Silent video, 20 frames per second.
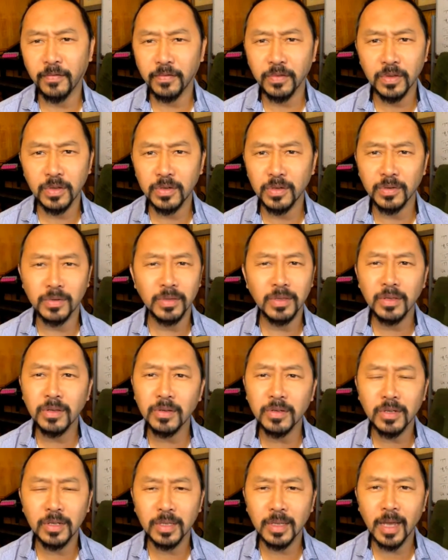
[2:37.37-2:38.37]
flu.
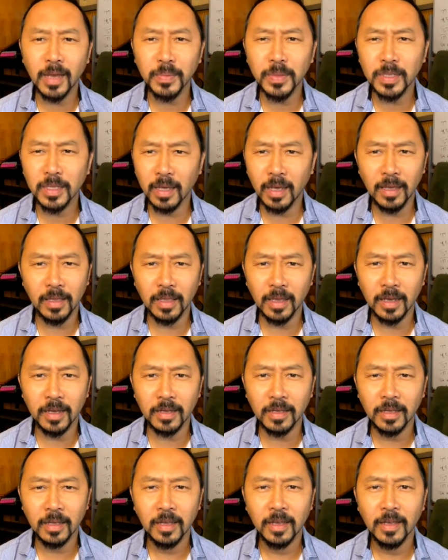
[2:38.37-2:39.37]
Dude, stop saying that.